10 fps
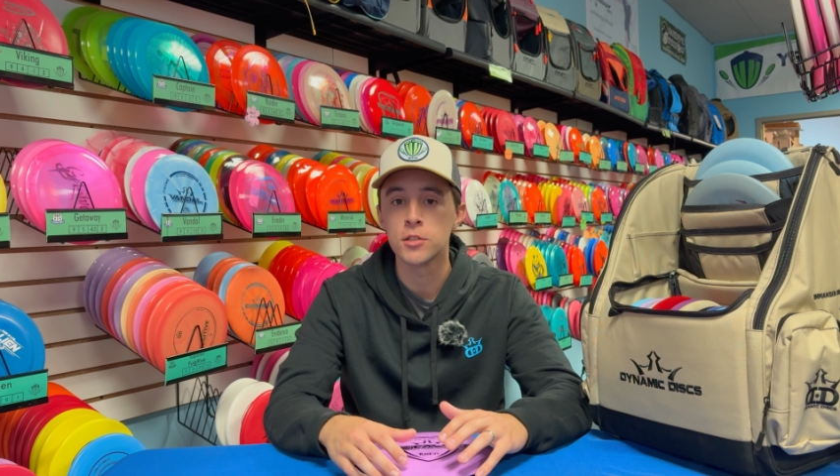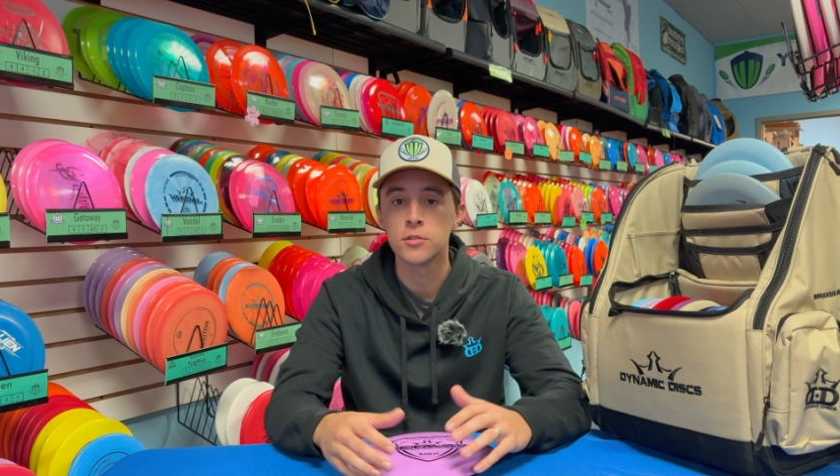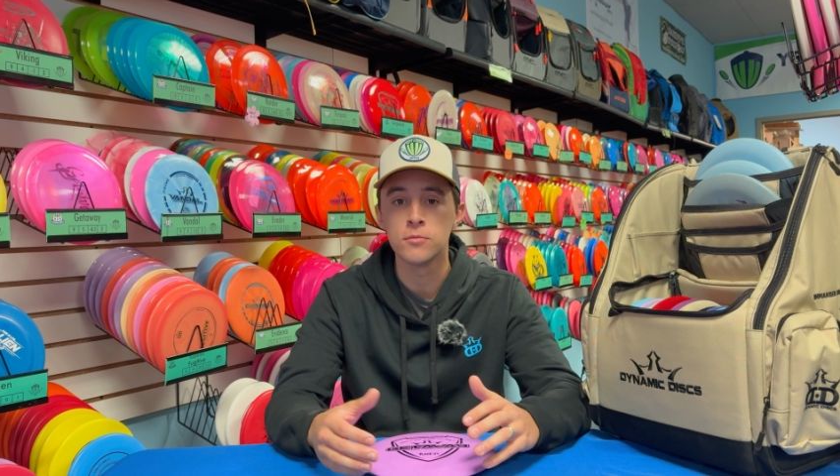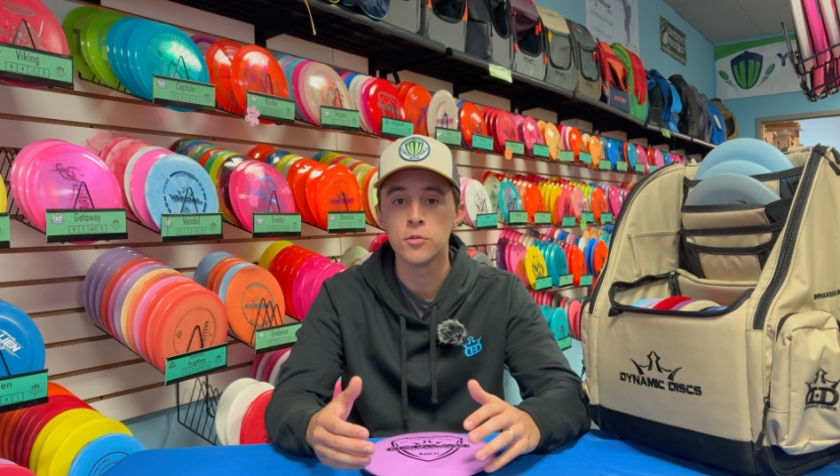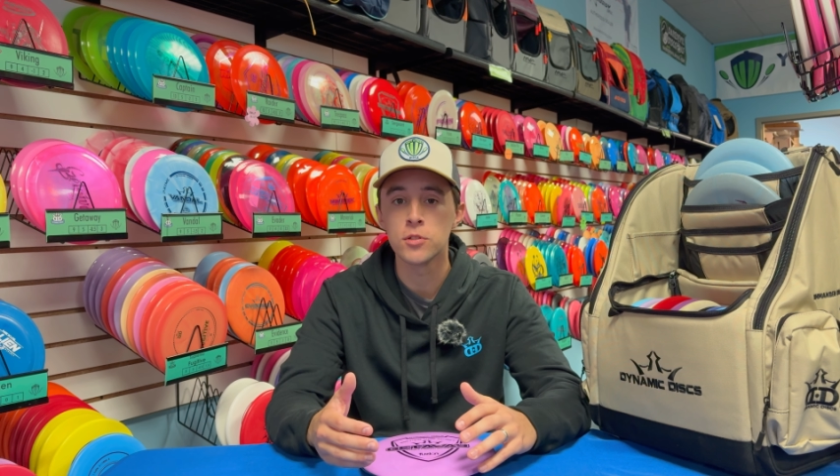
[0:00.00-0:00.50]

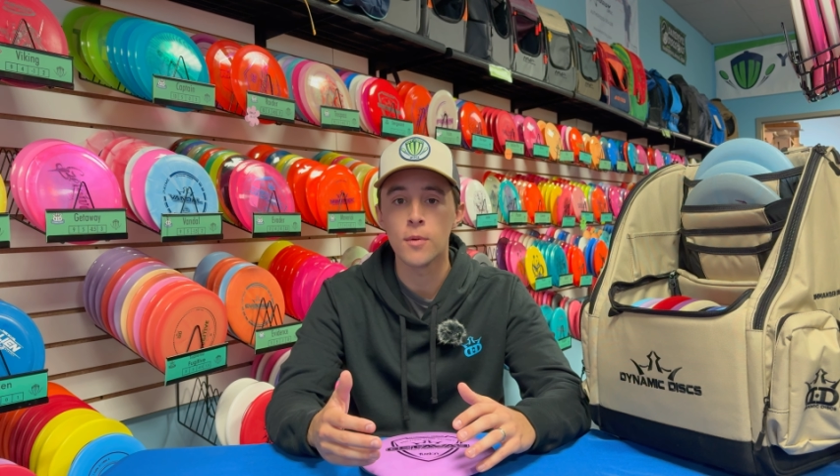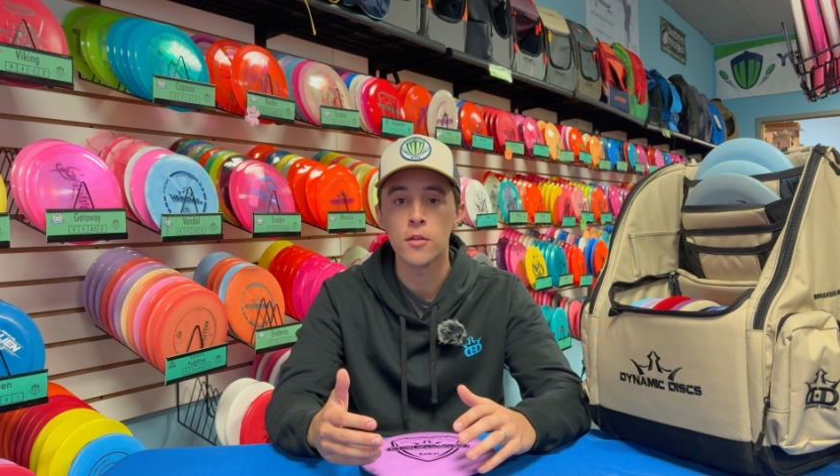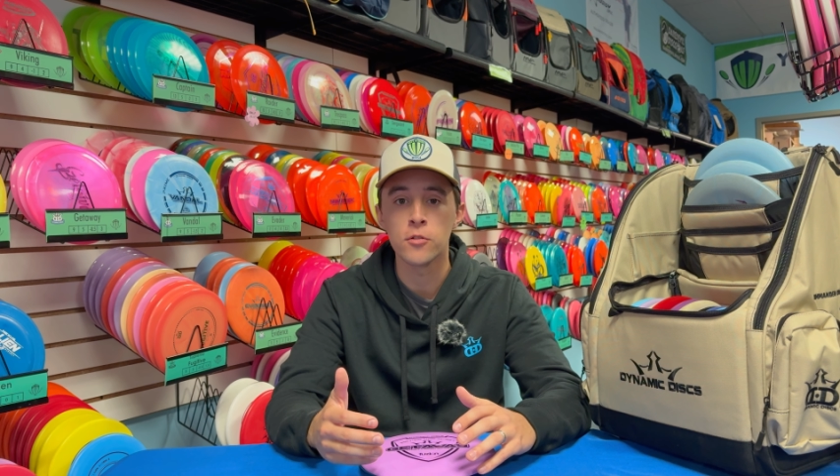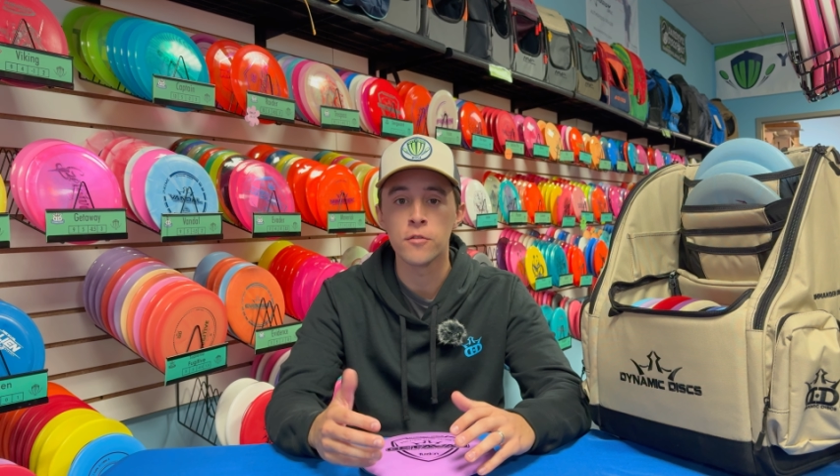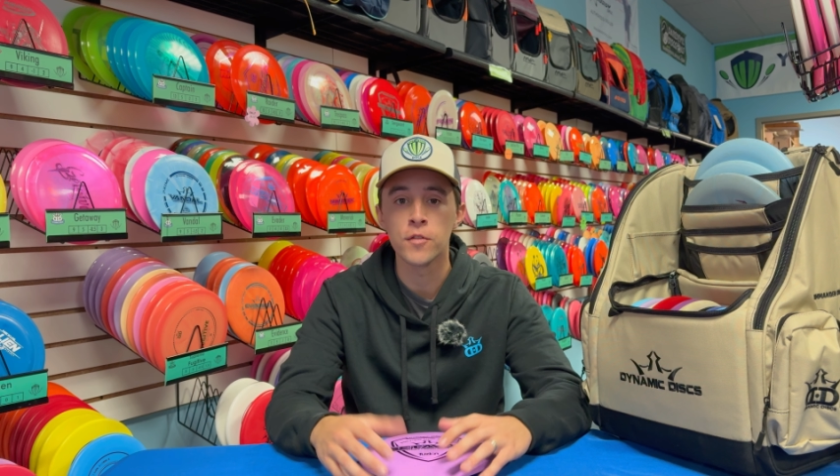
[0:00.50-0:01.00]
just do some
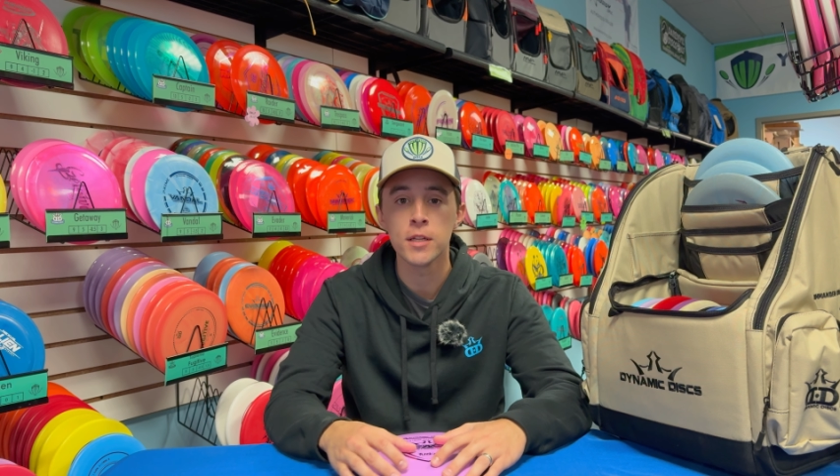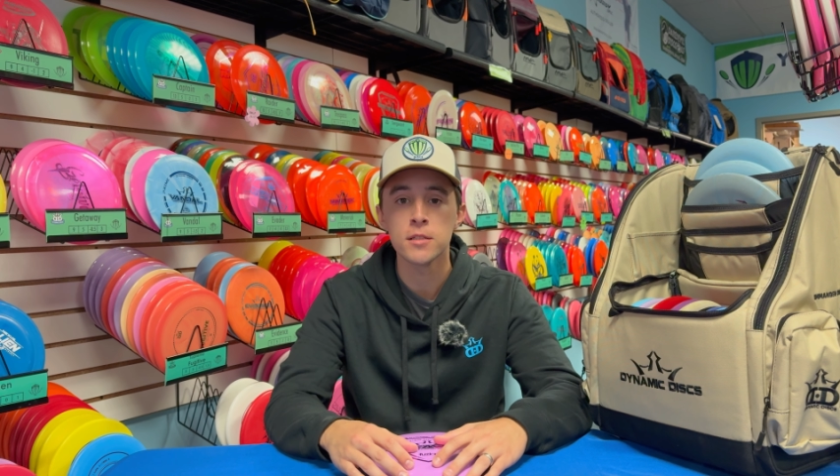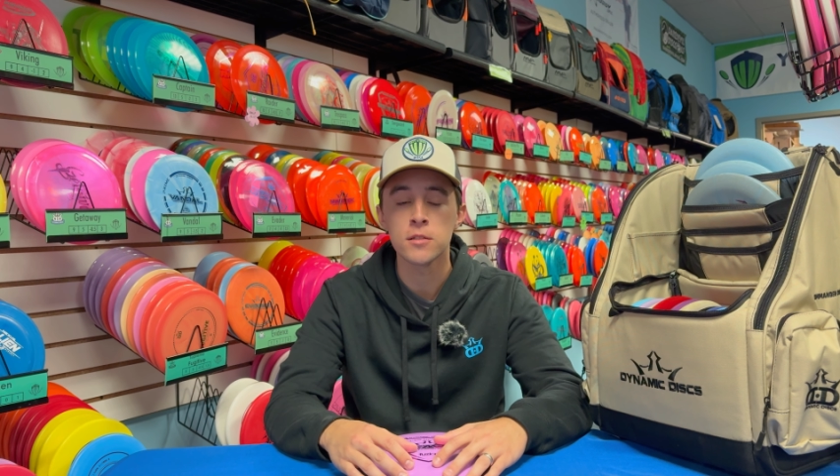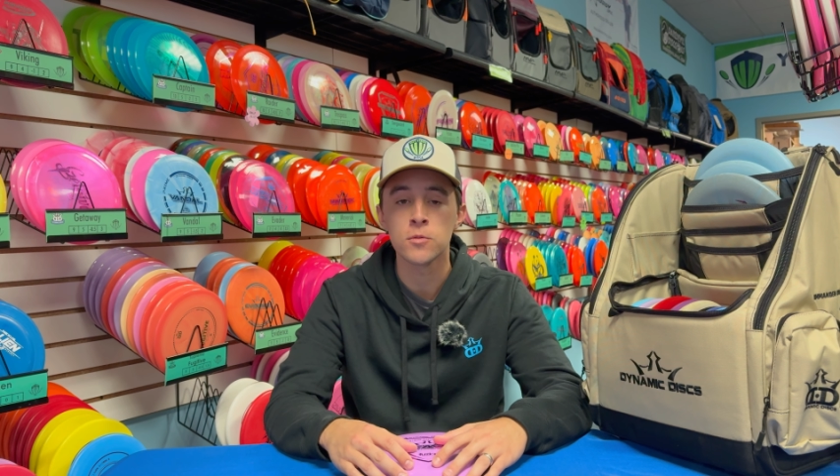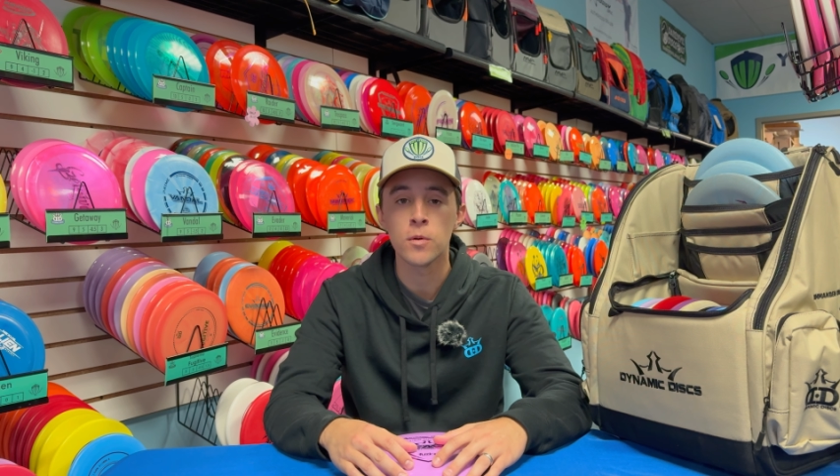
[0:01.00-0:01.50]
other
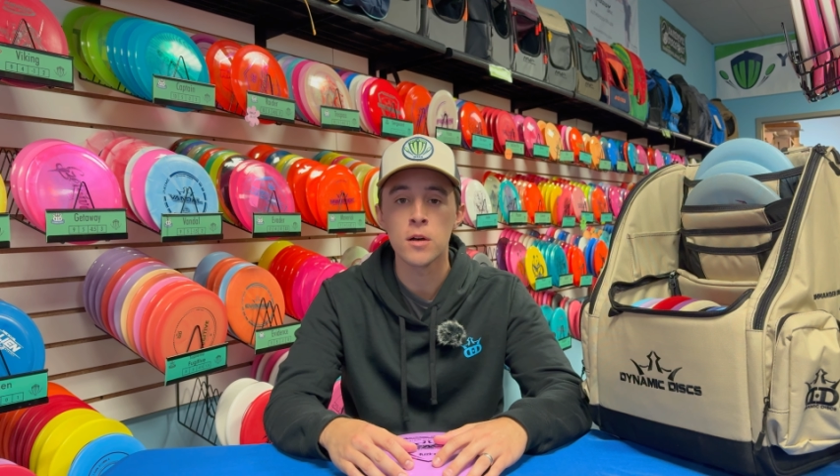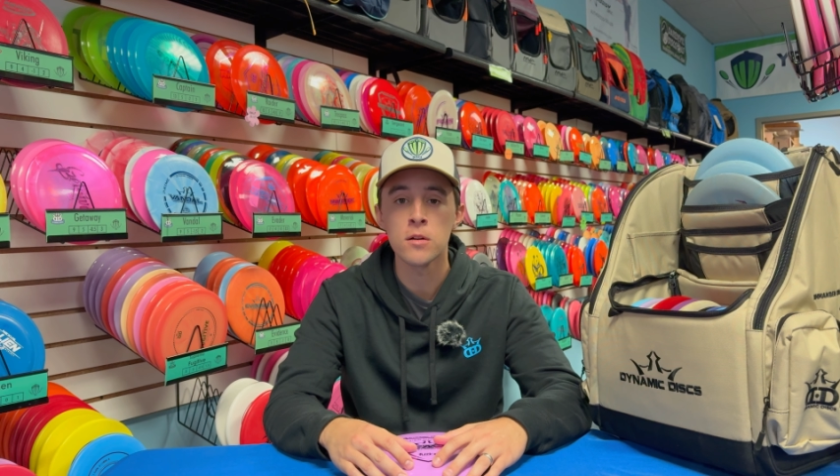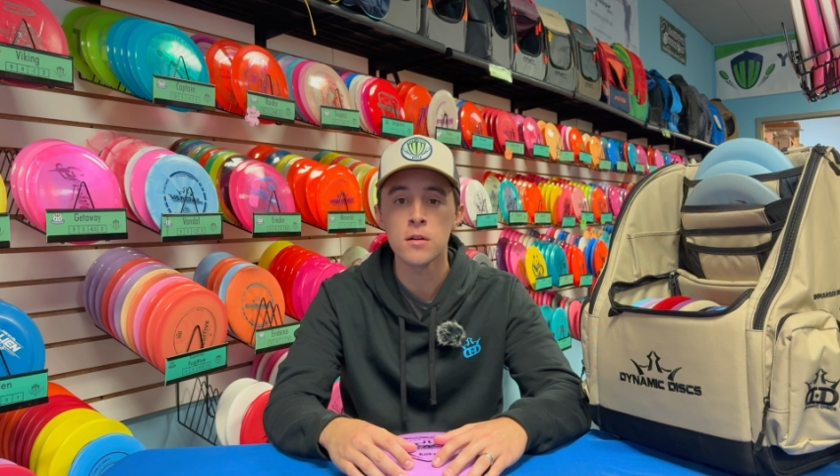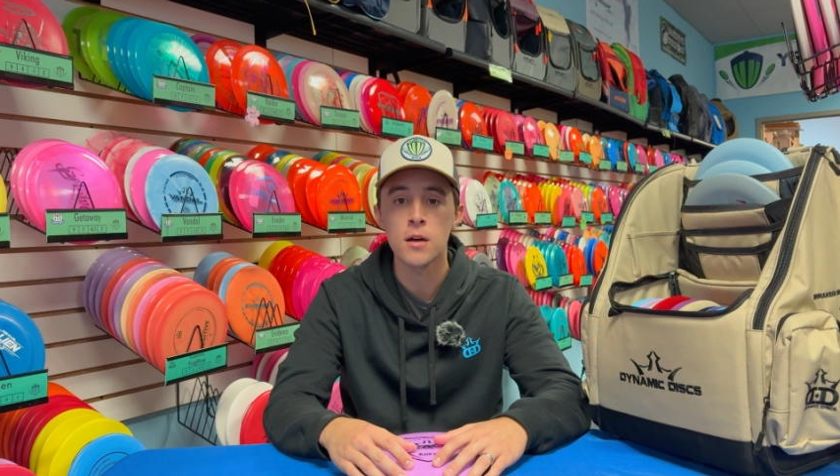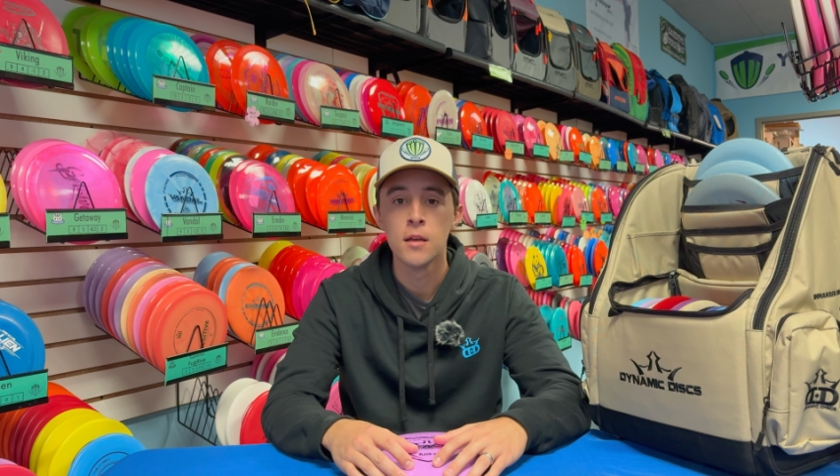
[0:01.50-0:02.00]
events as
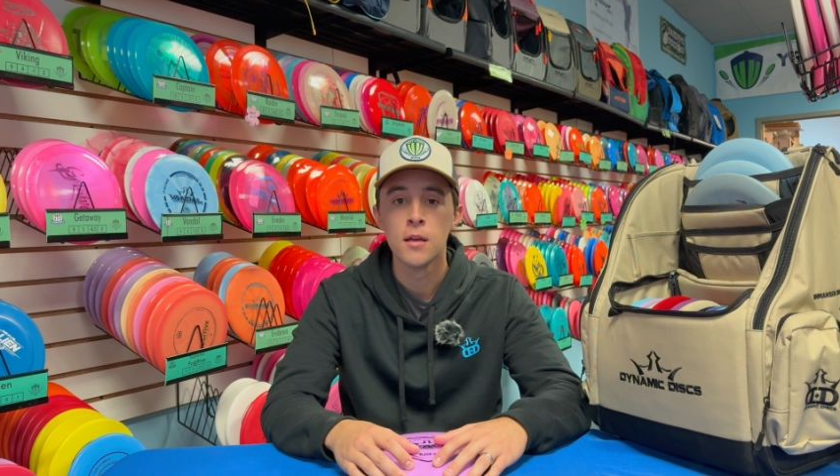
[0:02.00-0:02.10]
well.